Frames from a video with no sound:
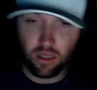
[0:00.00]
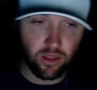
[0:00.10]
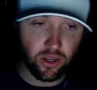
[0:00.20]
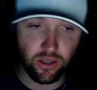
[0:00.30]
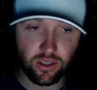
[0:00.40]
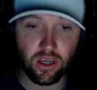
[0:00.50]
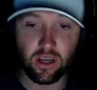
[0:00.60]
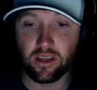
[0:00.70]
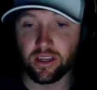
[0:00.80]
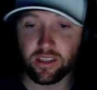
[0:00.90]

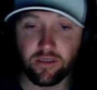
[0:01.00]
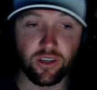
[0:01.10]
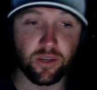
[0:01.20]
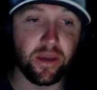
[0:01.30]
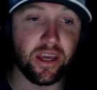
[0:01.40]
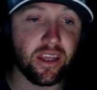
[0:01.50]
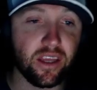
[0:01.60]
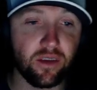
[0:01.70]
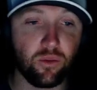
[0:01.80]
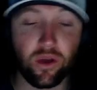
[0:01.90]
It's up for
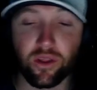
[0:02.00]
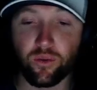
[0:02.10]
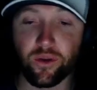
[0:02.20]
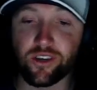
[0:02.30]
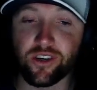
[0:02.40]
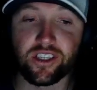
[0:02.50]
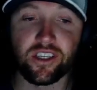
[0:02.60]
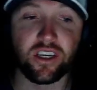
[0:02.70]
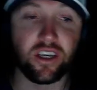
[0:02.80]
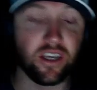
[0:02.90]
debate whether ray
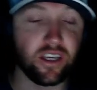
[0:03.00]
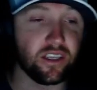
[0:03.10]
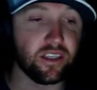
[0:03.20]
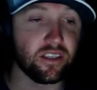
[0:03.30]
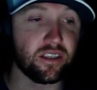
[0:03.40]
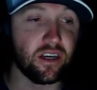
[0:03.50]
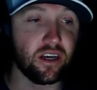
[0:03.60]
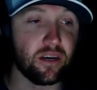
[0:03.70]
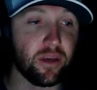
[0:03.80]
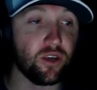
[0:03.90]
tracing is
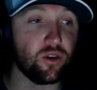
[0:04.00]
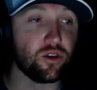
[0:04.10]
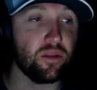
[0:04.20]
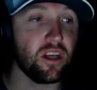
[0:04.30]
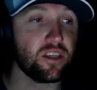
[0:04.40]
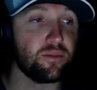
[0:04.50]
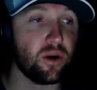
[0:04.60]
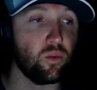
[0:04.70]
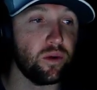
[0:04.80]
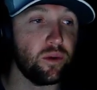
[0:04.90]
a huge plus,
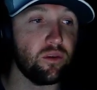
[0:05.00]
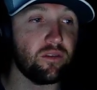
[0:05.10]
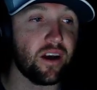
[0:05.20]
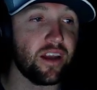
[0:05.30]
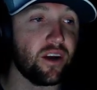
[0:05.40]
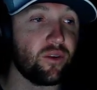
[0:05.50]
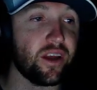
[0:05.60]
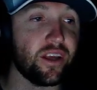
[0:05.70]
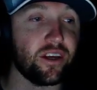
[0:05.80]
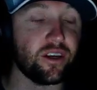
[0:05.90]
but we will find out right
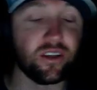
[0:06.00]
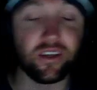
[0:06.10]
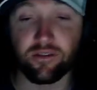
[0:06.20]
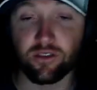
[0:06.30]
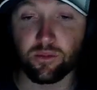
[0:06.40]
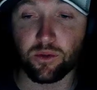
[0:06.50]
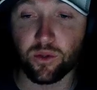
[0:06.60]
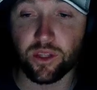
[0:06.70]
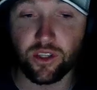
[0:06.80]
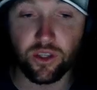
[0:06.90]
here the difference between
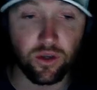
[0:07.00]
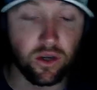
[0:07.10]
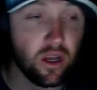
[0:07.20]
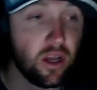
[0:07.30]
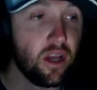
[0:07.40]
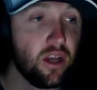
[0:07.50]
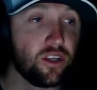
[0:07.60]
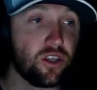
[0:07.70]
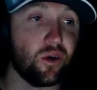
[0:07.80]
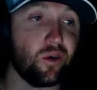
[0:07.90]
the two.
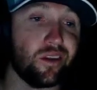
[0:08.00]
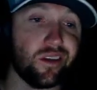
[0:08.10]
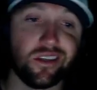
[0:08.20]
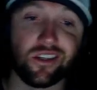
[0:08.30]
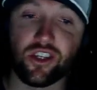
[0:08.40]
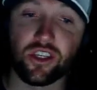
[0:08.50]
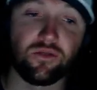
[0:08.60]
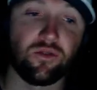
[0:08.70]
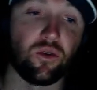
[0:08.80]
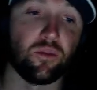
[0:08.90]
So this is just
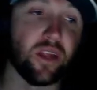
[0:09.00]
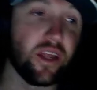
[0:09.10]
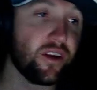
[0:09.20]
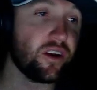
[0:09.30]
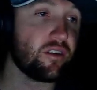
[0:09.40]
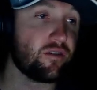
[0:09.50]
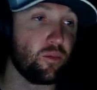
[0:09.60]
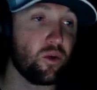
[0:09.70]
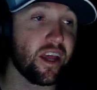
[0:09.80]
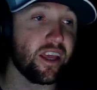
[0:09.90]
for Blender. From
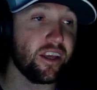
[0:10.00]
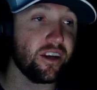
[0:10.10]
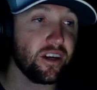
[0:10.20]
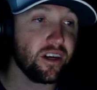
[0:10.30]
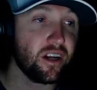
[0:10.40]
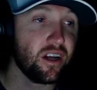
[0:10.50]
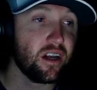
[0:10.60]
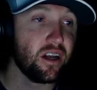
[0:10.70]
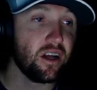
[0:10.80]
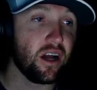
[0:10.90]
what I hear,
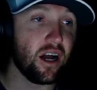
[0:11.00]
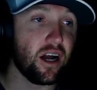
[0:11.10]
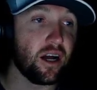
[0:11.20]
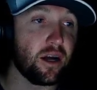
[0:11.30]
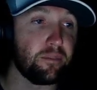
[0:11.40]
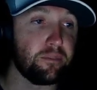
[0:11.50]
the